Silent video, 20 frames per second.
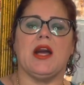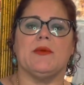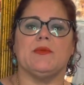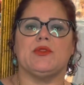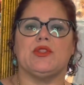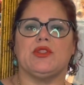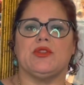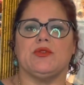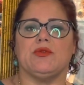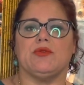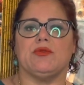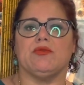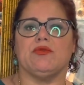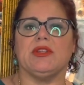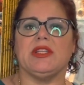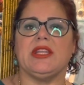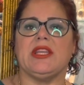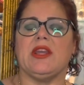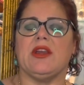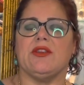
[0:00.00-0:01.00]
to
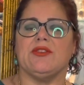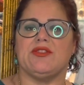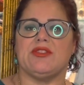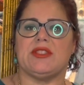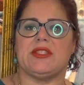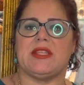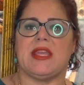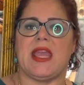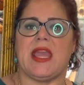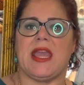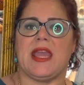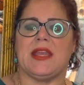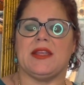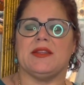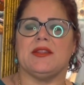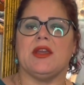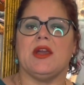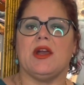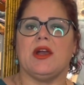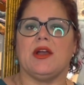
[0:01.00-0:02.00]
really understand
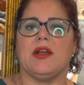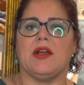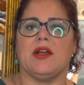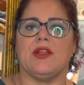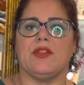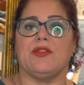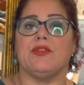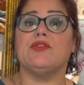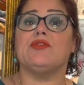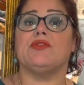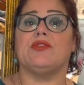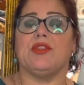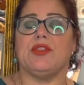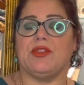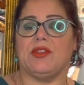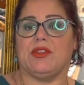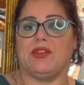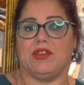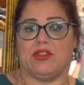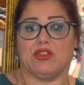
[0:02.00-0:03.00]

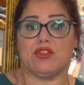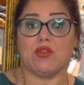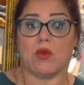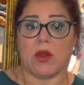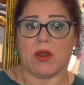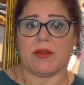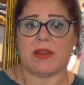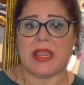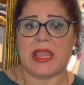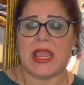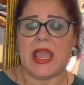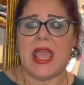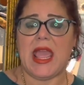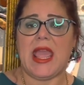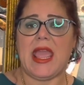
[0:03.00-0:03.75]
the story